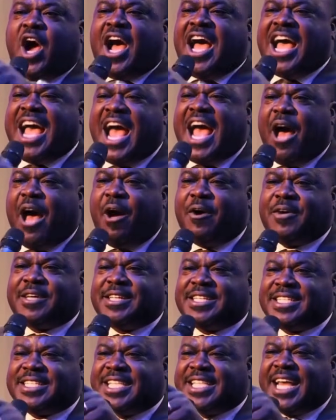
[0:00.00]
That's how many
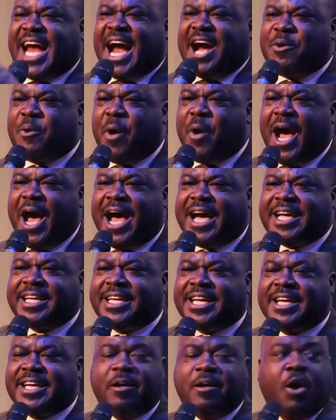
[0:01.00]
of you are ruining away your
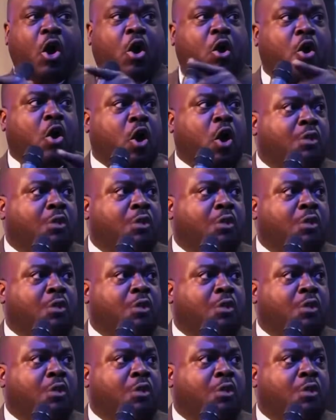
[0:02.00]
life and you're saying it's